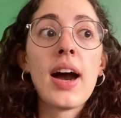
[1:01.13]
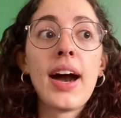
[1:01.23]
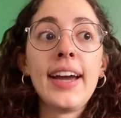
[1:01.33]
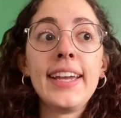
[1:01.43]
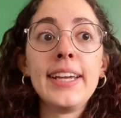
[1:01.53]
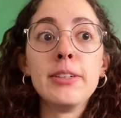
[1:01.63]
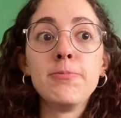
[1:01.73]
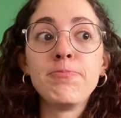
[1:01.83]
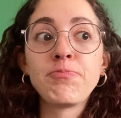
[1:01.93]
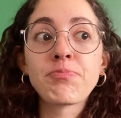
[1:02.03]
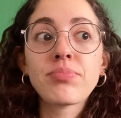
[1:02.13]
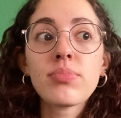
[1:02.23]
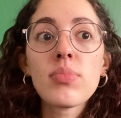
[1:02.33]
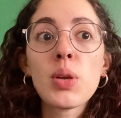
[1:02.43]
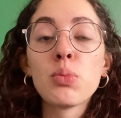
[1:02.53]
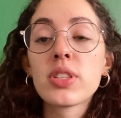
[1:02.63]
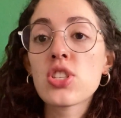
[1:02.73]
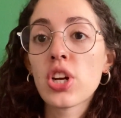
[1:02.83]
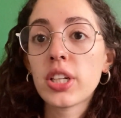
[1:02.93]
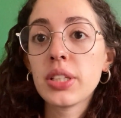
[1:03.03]
I would
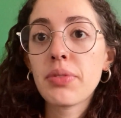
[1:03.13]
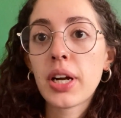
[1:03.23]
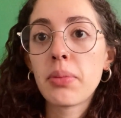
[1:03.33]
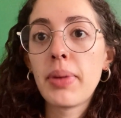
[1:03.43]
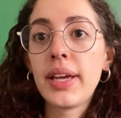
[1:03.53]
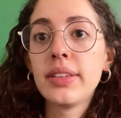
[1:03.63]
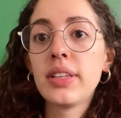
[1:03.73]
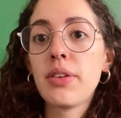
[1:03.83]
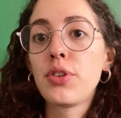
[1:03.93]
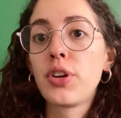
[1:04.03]
certainly recommend,